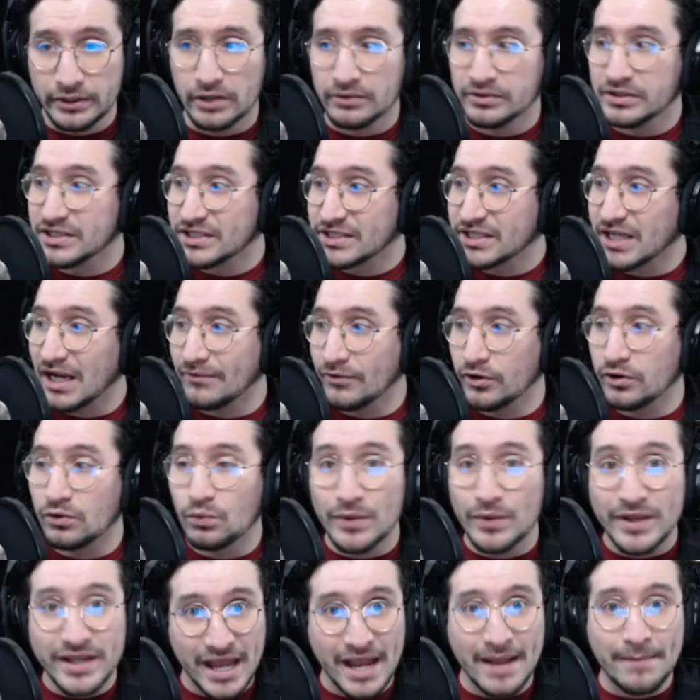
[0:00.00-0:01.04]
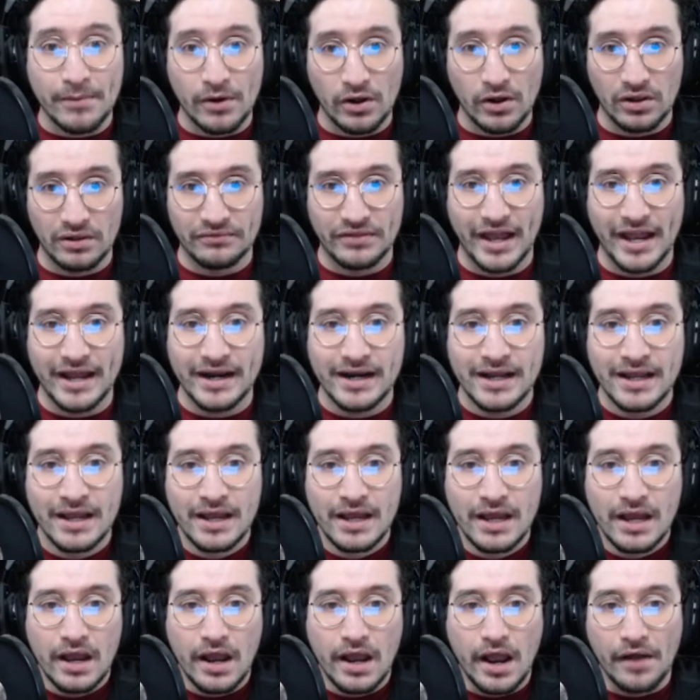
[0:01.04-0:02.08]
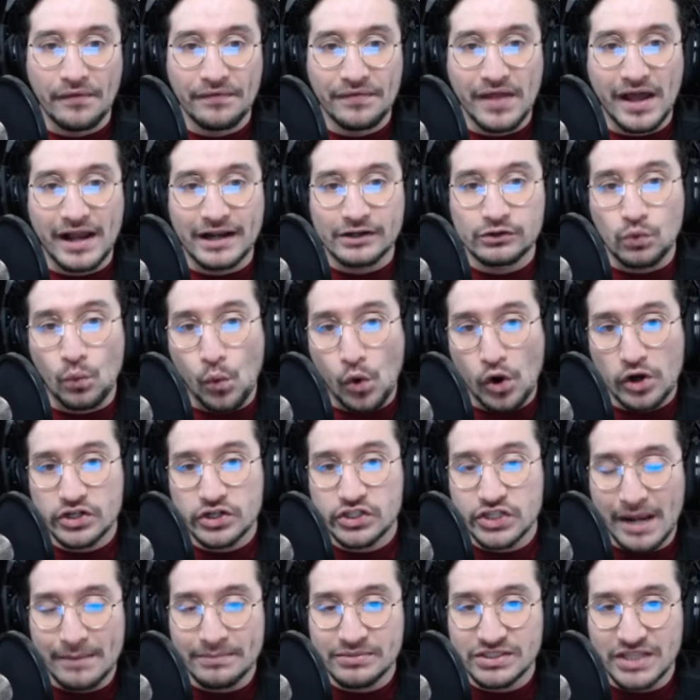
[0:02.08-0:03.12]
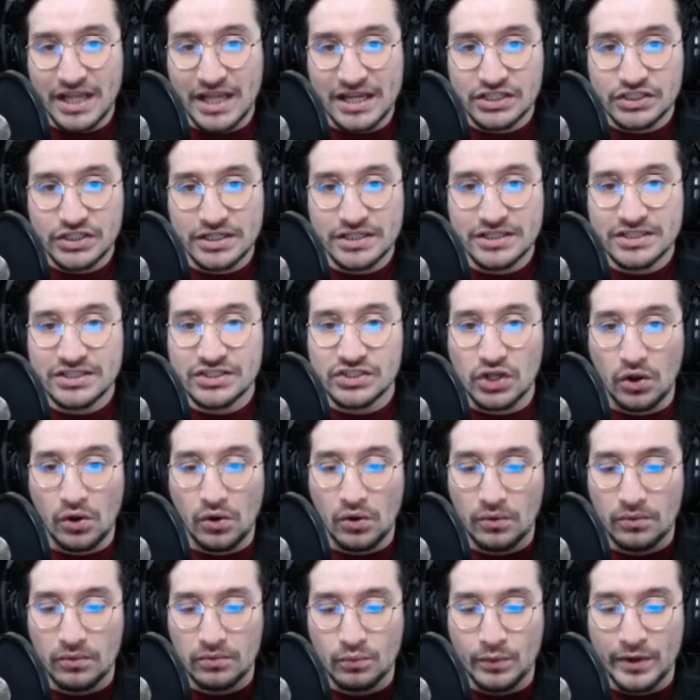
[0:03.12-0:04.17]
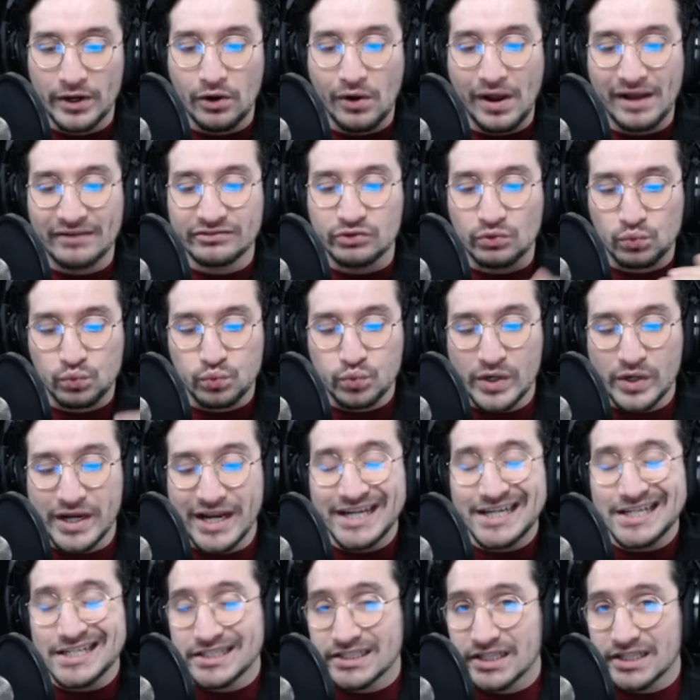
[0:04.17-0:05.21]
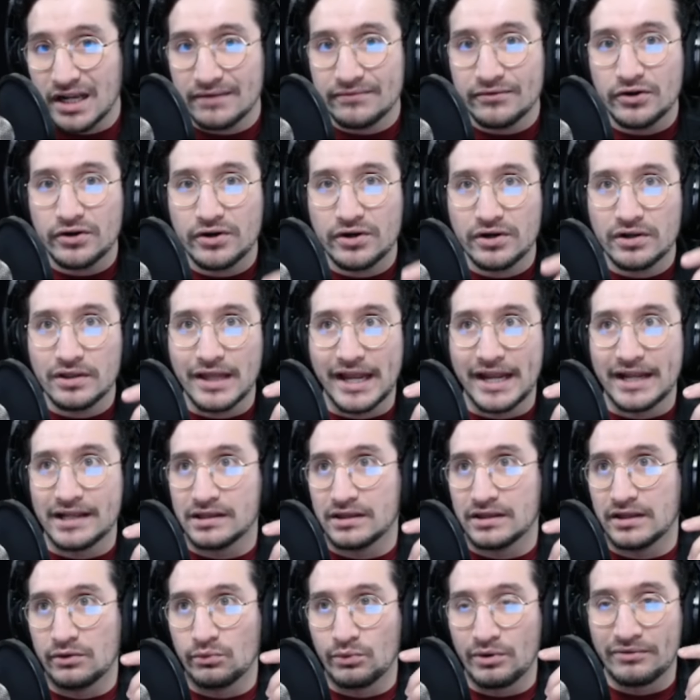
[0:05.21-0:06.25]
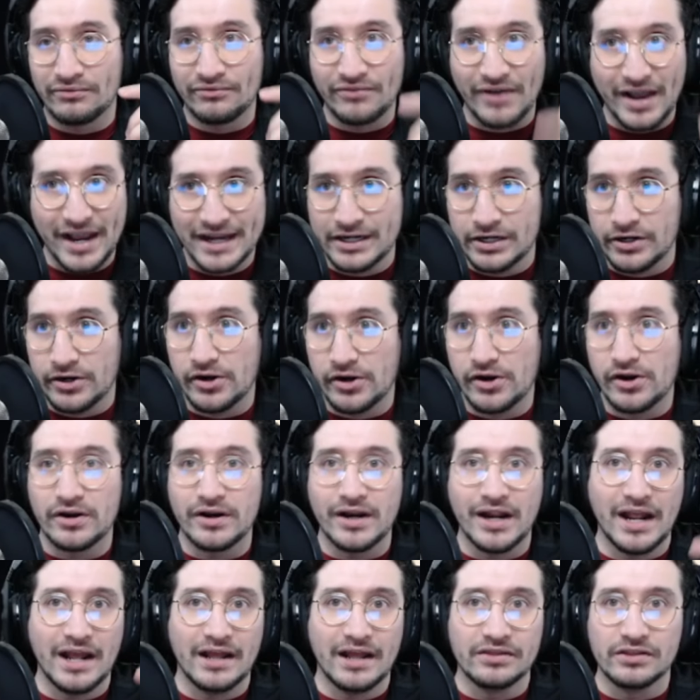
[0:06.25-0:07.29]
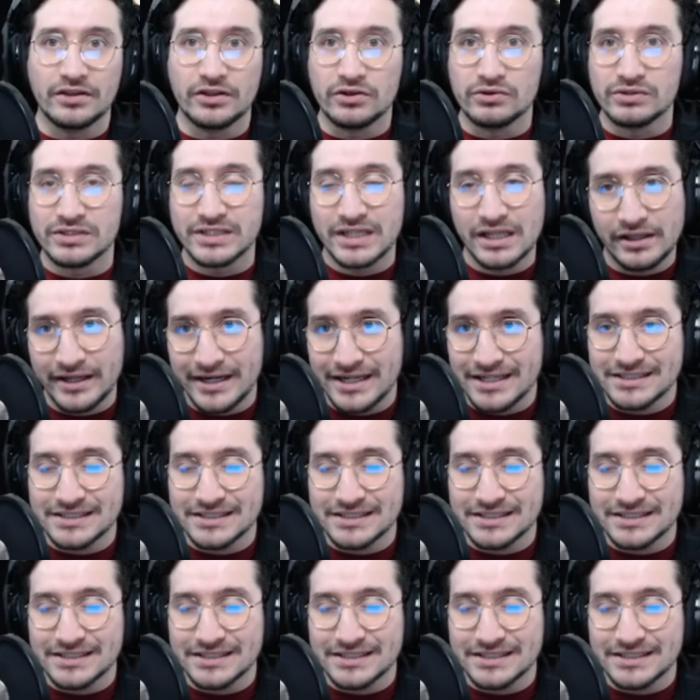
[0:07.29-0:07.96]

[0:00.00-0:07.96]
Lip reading: discovered, we keep all of that. unlocked workshop stations, so we don't have to rediscover like the refiner and the utility